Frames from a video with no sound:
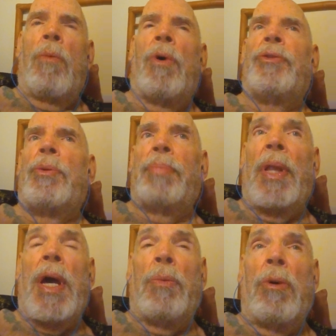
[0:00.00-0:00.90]
what their
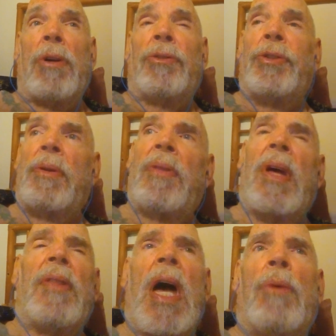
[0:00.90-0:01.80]
plan was, and
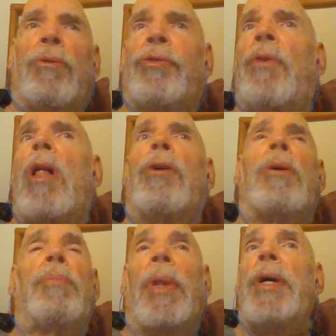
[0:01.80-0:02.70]
then that was followed
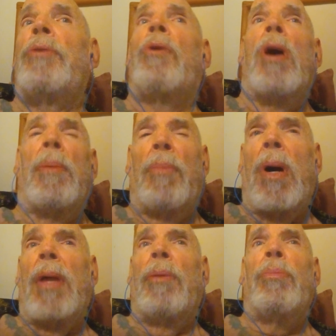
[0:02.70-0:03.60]
up later on
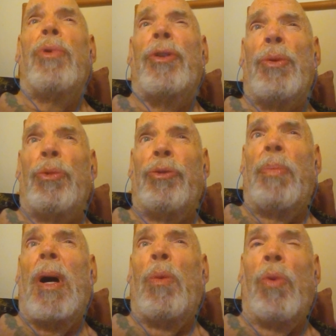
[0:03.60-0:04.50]
by the book that was
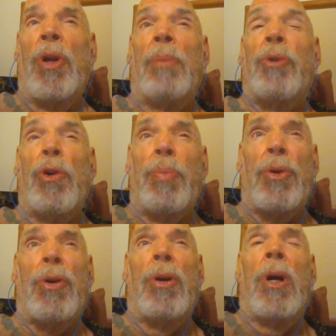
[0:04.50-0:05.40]
by William
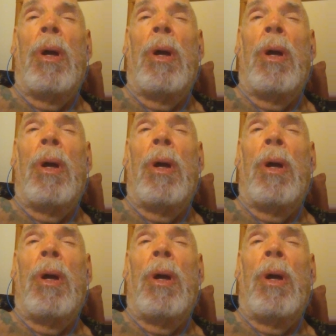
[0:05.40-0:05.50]
Cooper,